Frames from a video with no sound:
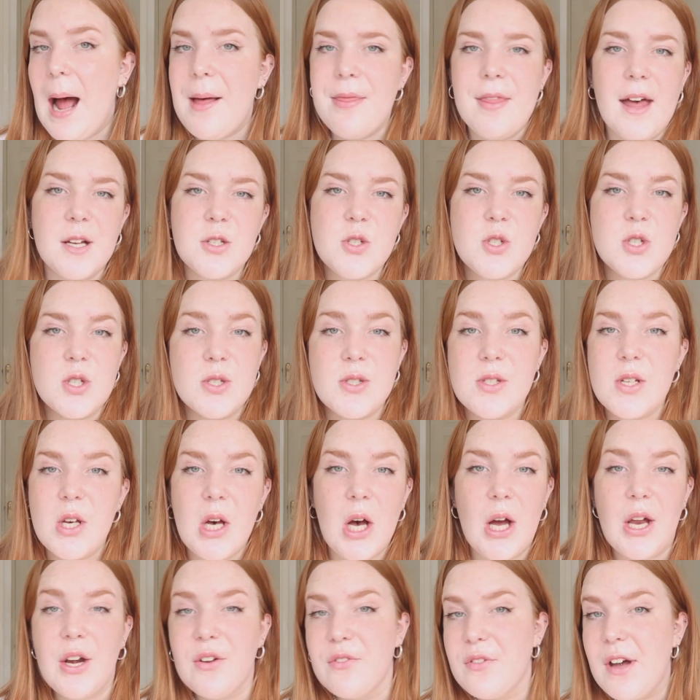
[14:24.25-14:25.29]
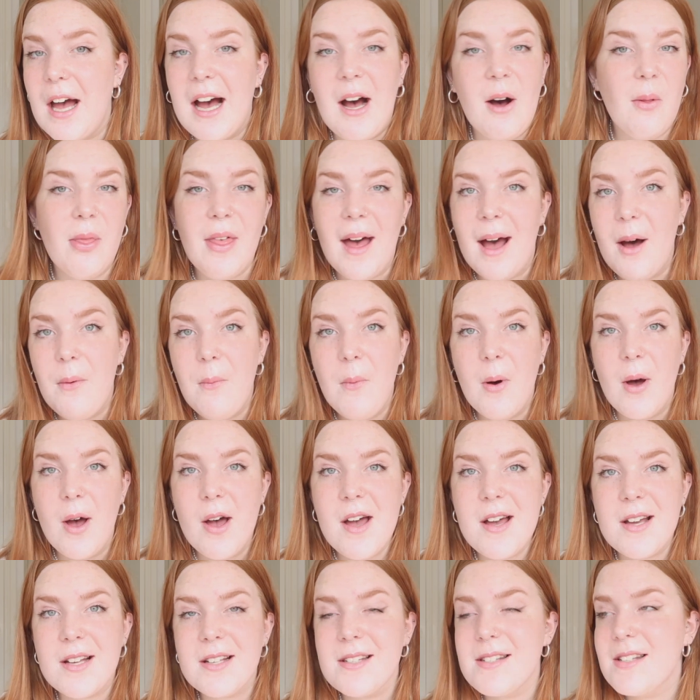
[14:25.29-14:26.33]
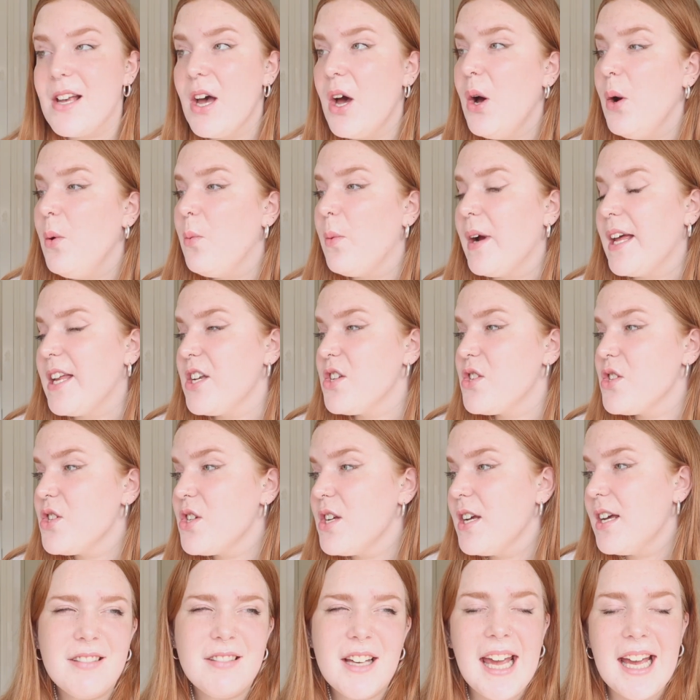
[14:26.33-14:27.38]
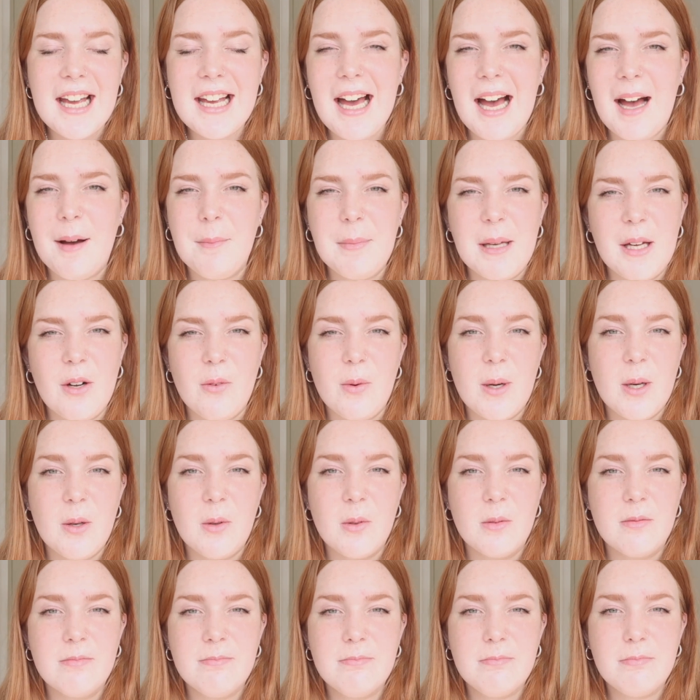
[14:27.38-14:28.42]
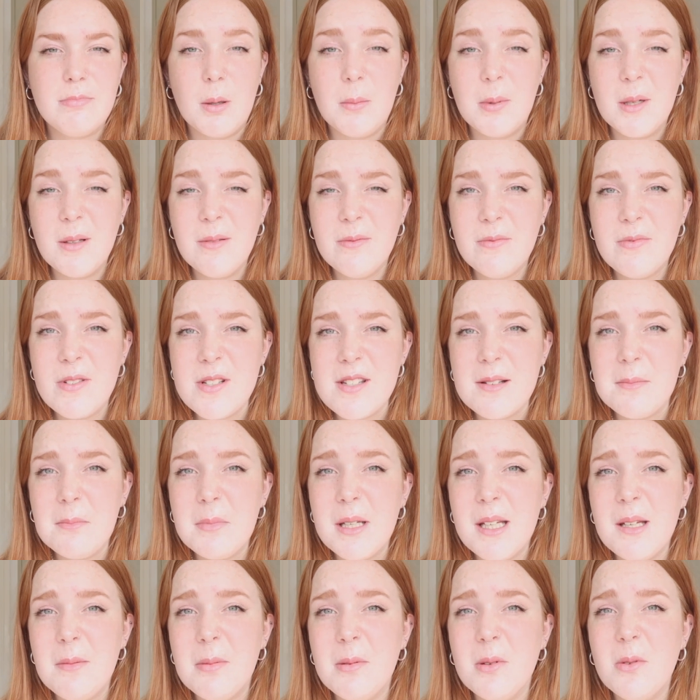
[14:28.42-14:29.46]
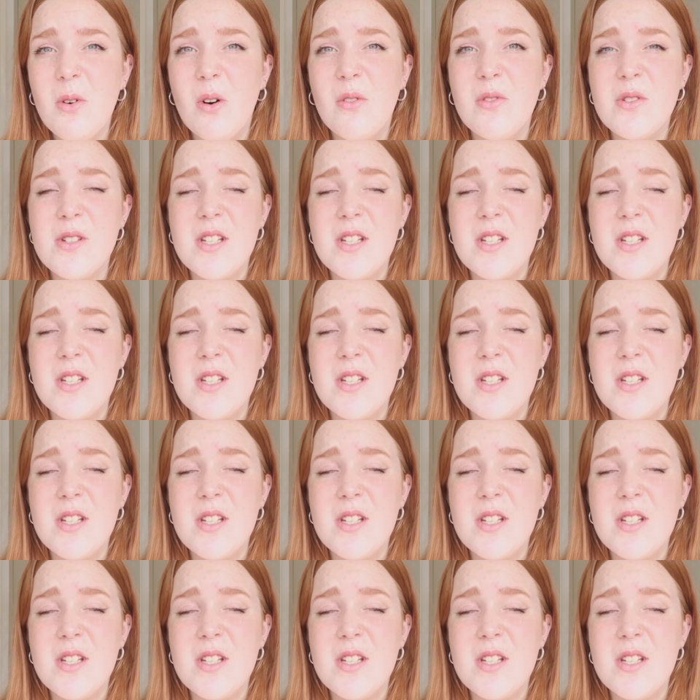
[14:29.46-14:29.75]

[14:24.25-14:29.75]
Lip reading: and that's just kind of how that works, which it can be a real problem for some people.